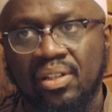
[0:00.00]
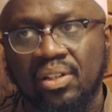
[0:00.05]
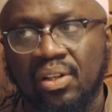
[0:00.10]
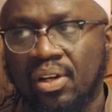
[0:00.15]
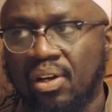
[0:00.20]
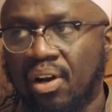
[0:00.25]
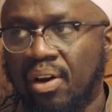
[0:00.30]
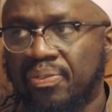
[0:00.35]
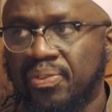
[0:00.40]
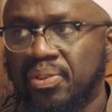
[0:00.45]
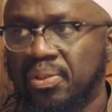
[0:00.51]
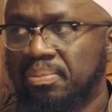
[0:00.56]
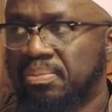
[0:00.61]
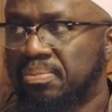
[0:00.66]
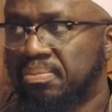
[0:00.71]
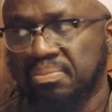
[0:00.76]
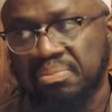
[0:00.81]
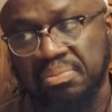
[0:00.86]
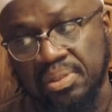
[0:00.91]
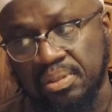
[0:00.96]
Araftum,
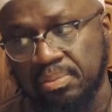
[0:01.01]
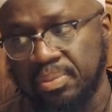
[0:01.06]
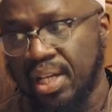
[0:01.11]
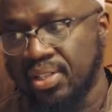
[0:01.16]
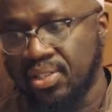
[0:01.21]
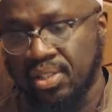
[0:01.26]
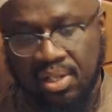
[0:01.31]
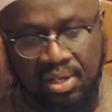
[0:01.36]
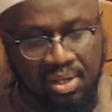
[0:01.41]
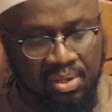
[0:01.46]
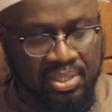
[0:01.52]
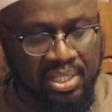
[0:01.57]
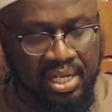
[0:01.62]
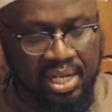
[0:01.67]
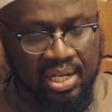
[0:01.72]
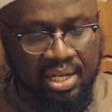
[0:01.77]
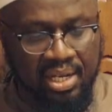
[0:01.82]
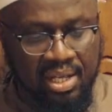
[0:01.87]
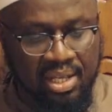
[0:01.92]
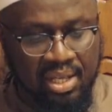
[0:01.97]
we ask Allah
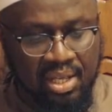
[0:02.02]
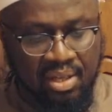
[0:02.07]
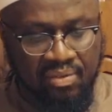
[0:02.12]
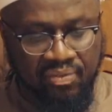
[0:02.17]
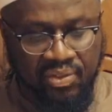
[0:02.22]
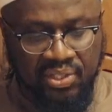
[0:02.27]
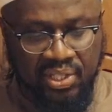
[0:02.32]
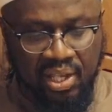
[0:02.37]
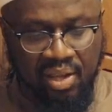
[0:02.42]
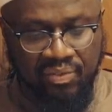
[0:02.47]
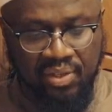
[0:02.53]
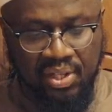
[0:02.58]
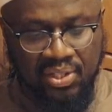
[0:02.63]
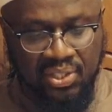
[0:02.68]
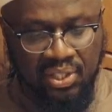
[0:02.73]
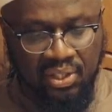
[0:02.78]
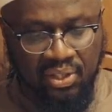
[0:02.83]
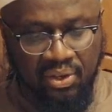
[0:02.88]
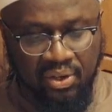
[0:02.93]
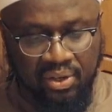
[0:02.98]
Ta'ala for safety and
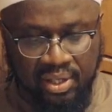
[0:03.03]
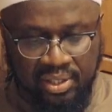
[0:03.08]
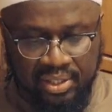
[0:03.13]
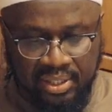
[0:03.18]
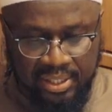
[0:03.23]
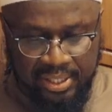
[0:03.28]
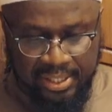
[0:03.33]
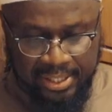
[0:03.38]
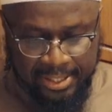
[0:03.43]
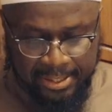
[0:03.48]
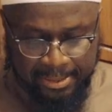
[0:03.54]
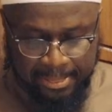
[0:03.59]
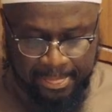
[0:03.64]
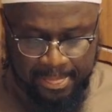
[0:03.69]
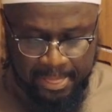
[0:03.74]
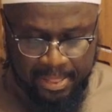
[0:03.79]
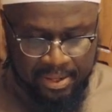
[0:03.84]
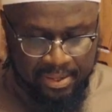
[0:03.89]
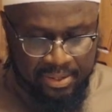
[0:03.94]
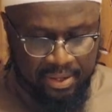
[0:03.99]
security.
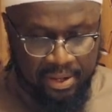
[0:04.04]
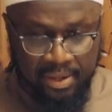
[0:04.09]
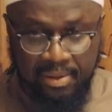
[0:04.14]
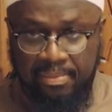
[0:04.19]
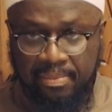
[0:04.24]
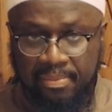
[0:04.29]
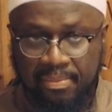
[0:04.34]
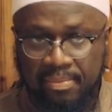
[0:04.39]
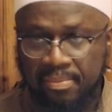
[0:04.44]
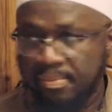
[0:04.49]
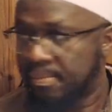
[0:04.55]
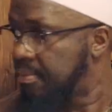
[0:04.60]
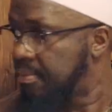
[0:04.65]
Yani.